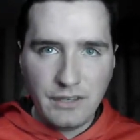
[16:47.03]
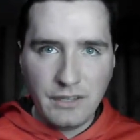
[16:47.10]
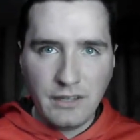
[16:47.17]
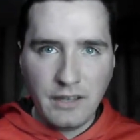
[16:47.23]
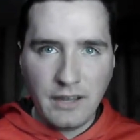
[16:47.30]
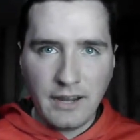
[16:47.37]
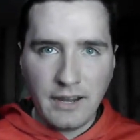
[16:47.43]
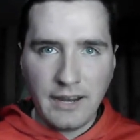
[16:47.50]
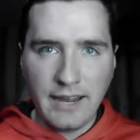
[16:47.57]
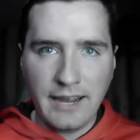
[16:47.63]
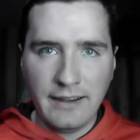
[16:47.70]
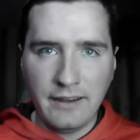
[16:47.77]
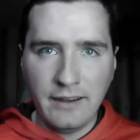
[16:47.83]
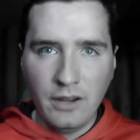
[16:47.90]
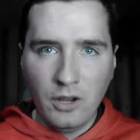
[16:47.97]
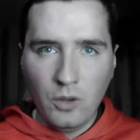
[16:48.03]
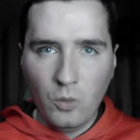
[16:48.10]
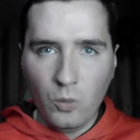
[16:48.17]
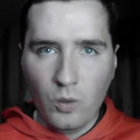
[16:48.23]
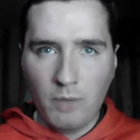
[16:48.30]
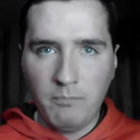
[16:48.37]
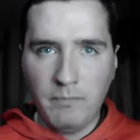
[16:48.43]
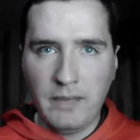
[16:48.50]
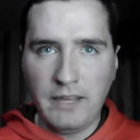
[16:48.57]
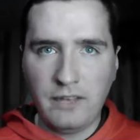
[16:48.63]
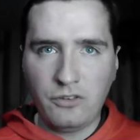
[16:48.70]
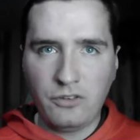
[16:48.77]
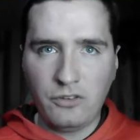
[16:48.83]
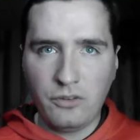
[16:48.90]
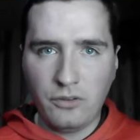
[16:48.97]
Again, what
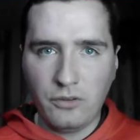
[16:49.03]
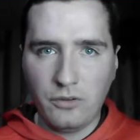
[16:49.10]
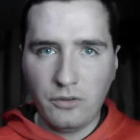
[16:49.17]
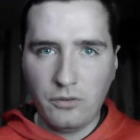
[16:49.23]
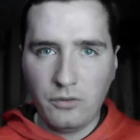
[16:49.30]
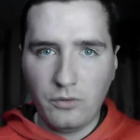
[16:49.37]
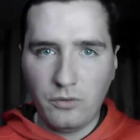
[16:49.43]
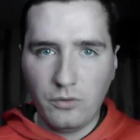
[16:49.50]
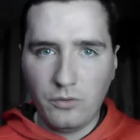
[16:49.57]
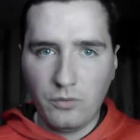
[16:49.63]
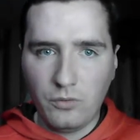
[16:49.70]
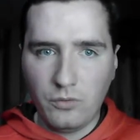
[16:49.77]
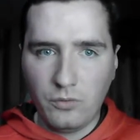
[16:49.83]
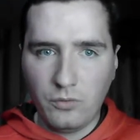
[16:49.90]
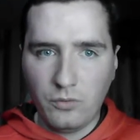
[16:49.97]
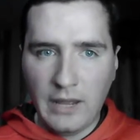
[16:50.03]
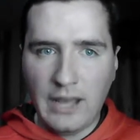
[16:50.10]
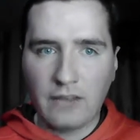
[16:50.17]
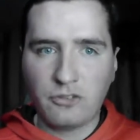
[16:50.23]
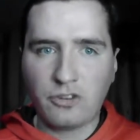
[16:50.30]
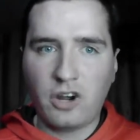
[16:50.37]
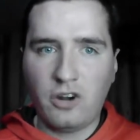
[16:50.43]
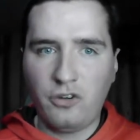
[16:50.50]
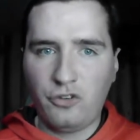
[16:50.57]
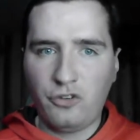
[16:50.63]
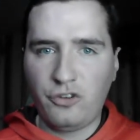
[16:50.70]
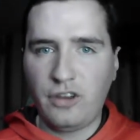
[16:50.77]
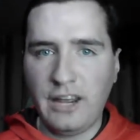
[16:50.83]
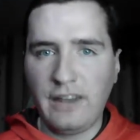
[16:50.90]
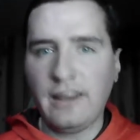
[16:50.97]
makes NASCAR
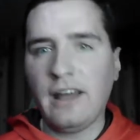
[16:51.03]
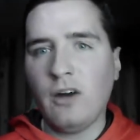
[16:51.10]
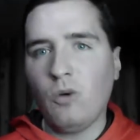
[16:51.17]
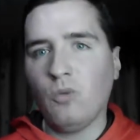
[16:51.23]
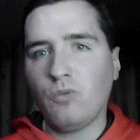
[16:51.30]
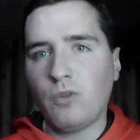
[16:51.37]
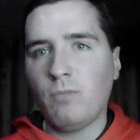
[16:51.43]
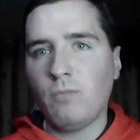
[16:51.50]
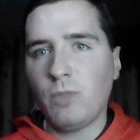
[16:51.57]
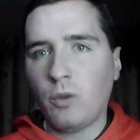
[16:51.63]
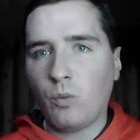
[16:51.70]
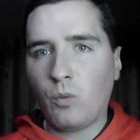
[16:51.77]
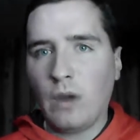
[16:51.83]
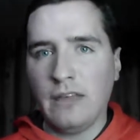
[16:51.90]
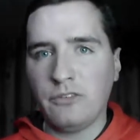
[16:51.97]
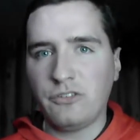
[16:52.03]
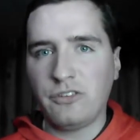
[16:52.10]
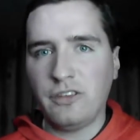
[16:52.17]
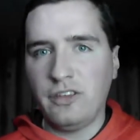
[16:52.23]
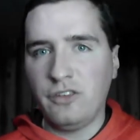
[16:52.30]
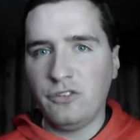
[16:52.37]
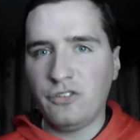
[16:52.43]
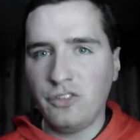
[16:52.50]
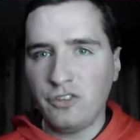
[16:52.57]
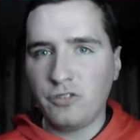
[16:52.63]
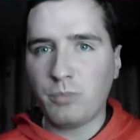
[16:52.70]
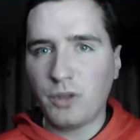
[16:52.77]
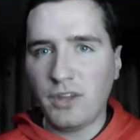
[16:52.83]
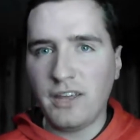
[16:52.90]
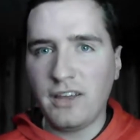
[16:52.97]
stand out from the rest is this
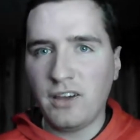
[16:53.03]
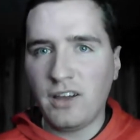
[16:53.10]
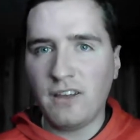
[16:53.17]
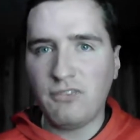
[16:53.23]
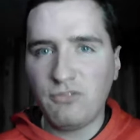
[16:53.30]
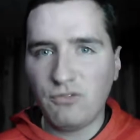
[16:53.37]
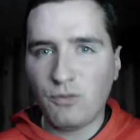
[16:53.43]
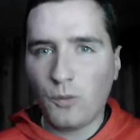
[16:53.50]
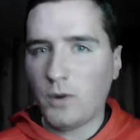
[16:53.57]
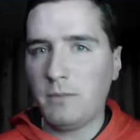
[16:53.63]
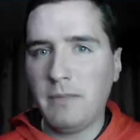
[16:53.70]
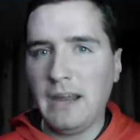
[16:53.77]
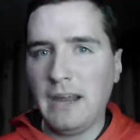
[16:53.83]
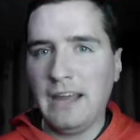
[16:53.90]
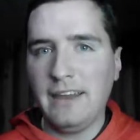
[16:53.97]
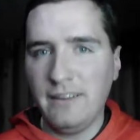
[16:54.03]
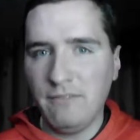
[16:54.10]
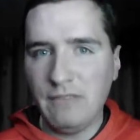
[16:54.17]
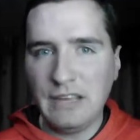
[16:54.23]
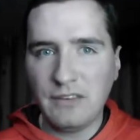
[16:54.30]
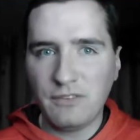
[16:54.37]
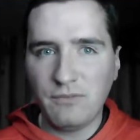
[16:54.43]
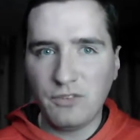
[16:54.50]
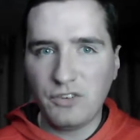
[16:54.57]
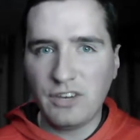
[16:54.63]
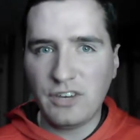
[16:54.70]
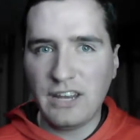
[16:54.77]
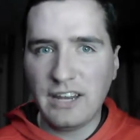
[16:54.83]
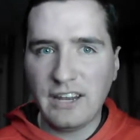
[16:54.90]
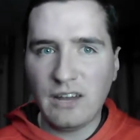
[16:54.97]
playoff format. It makes them
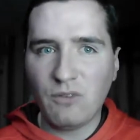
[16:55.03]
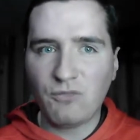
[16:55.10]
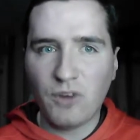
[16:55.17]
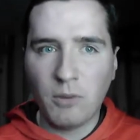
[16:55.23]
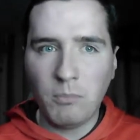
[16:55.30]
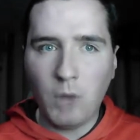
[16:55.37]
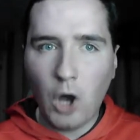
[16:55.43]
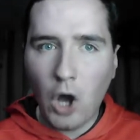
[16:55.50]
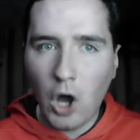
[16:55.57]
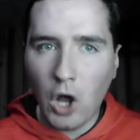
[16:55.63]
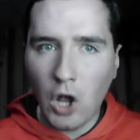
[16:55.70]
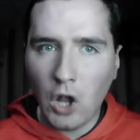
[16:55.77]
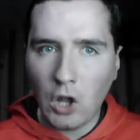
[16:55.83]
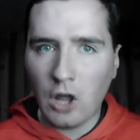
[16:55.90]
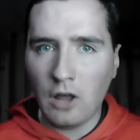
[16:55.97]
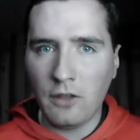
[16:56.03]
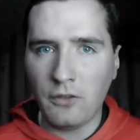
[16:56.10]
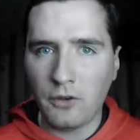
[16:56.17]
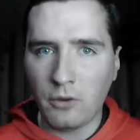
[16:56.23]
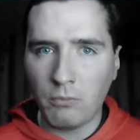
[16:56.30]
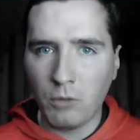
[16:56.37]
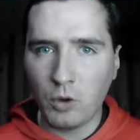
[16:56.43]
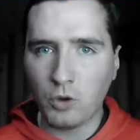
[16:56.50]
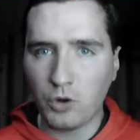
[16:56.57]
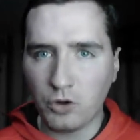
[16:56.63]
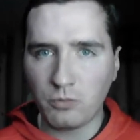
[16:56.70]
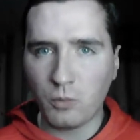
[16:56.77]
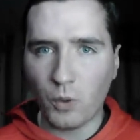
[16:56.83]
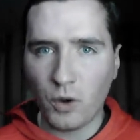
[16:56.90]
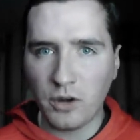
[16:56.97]
stand out from all other
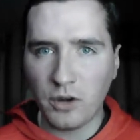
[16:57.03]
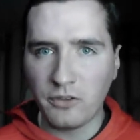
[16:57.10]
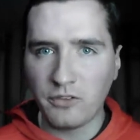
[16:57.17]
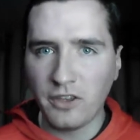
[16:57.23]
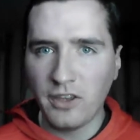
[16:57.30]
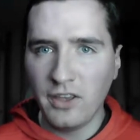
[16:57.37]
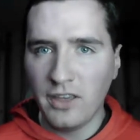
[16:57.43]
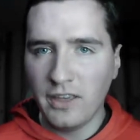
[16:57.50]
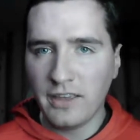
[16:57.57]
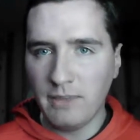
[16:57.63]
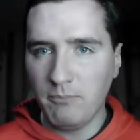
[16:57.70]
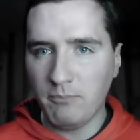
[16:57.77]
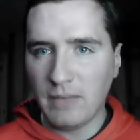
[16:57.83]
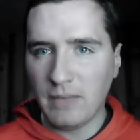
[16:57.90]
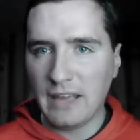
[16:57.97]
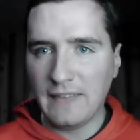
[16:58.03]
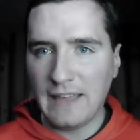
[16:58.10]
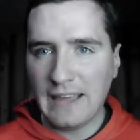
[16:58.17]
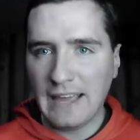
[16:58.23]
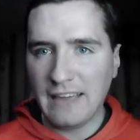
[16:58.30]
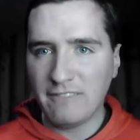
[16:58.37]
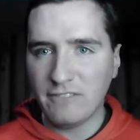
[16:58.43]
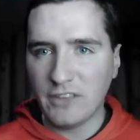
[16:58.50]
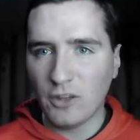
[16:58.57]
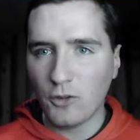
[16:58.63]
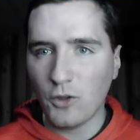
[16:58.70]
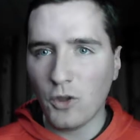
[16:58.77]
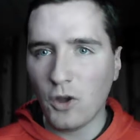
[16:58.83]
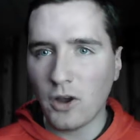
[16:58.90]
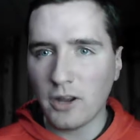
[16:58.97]
motorsports. Keep in mind, they have the
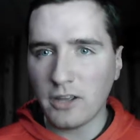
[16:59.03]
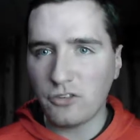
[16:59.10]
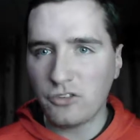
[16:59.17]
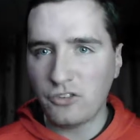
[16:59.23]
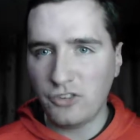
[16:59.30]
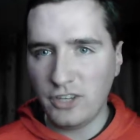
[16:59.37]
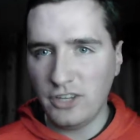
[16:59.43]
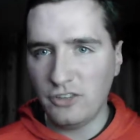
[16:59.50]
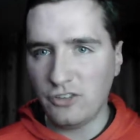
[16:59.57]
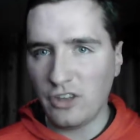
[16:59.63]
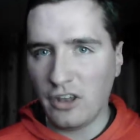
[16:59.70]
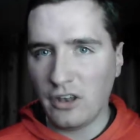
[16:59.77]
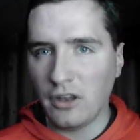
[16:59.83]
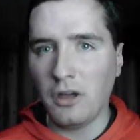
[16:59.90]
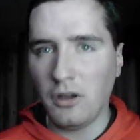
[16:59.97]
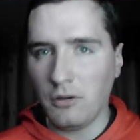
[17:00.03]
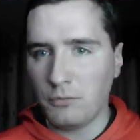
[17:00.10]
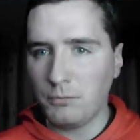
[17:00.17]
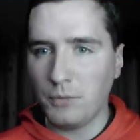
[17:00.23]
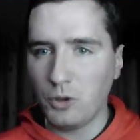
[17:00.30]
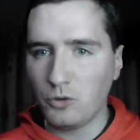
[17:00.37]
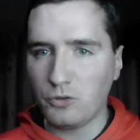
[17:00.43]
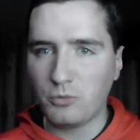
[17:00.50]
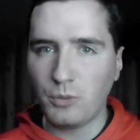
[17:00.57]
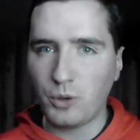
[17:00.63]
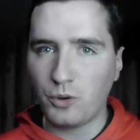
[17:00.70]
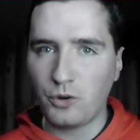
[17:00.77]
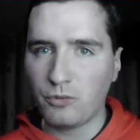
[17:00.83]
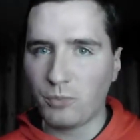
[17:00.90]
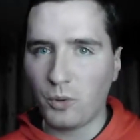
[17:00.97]
longest season of most
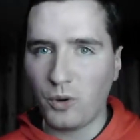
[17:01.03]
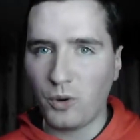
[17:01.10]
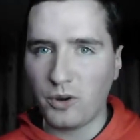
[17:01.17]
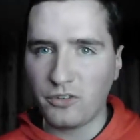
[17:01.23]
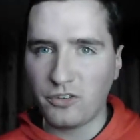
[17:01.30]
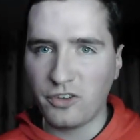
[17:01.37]
motorsports.